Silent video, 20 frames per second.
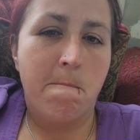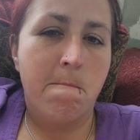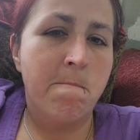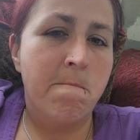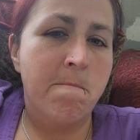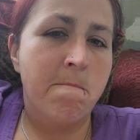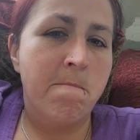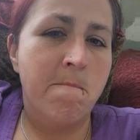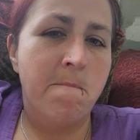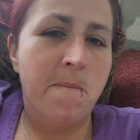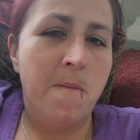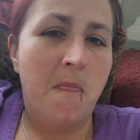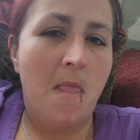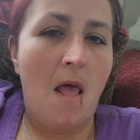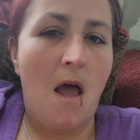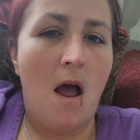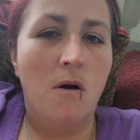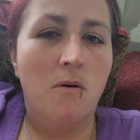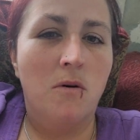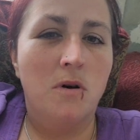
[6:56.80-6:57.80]

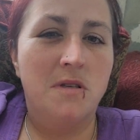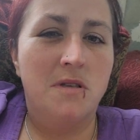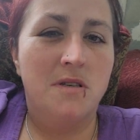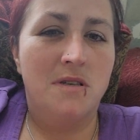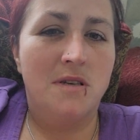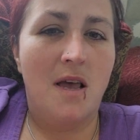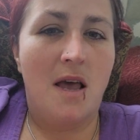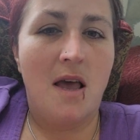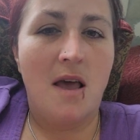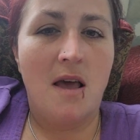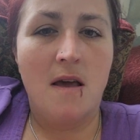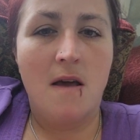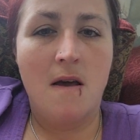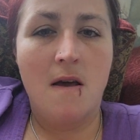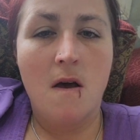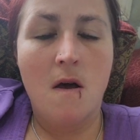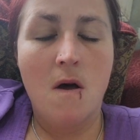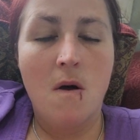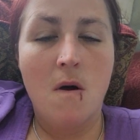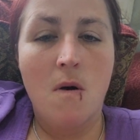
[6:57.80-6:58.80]
I would
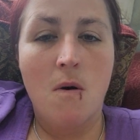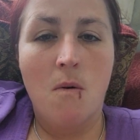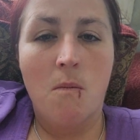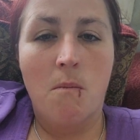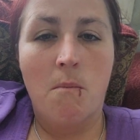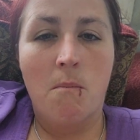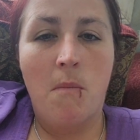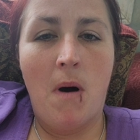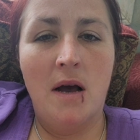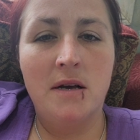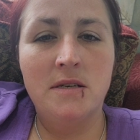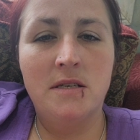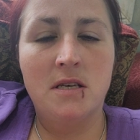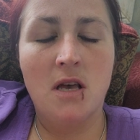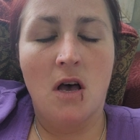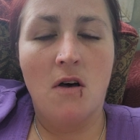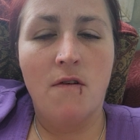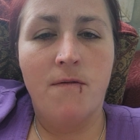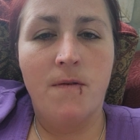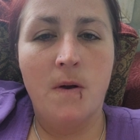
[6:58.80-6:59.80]
say,
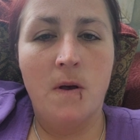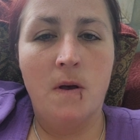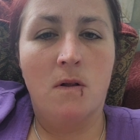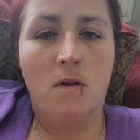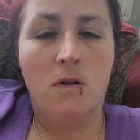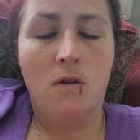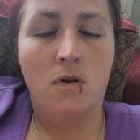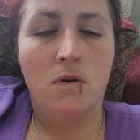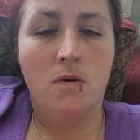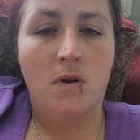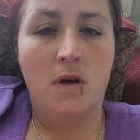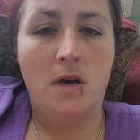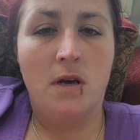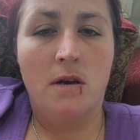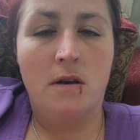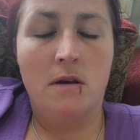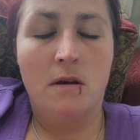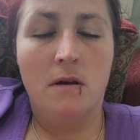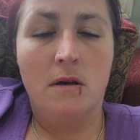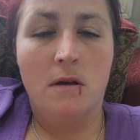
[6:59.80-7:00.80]
myself
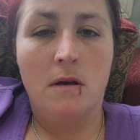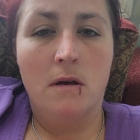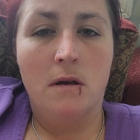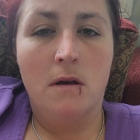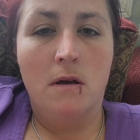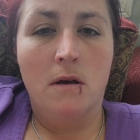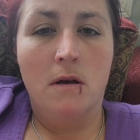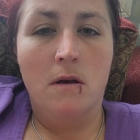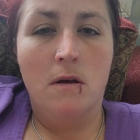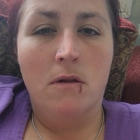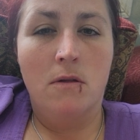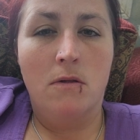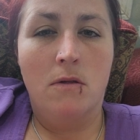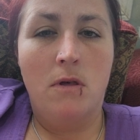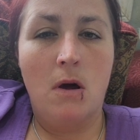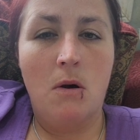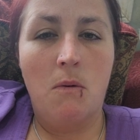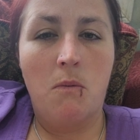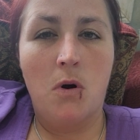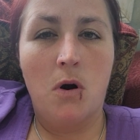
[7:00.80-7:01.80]
included,
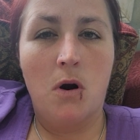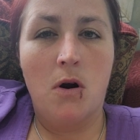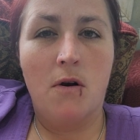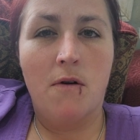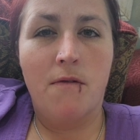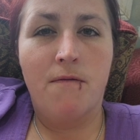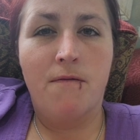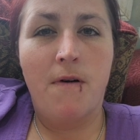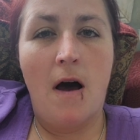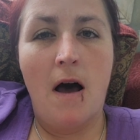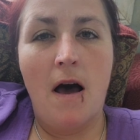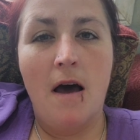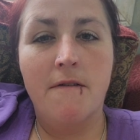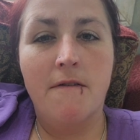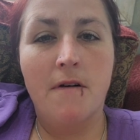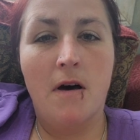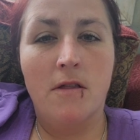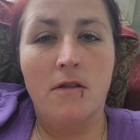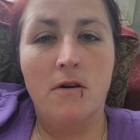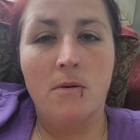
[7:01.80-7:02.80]
there were 5
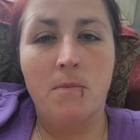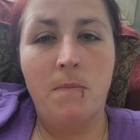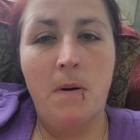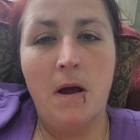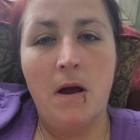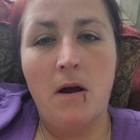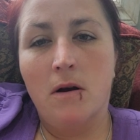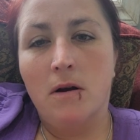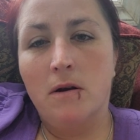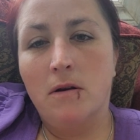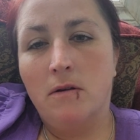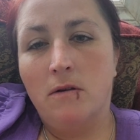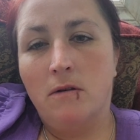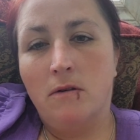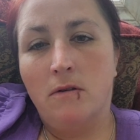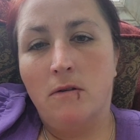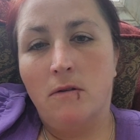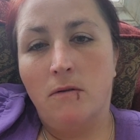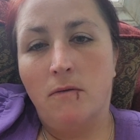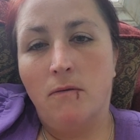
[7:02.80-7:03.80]
other
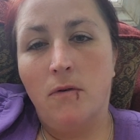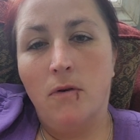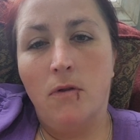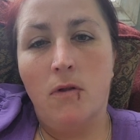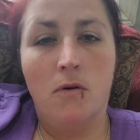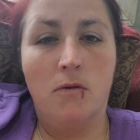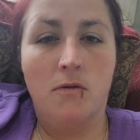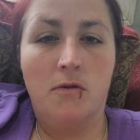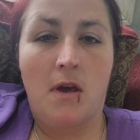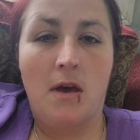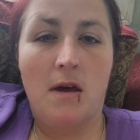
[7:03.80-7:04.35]
parents for those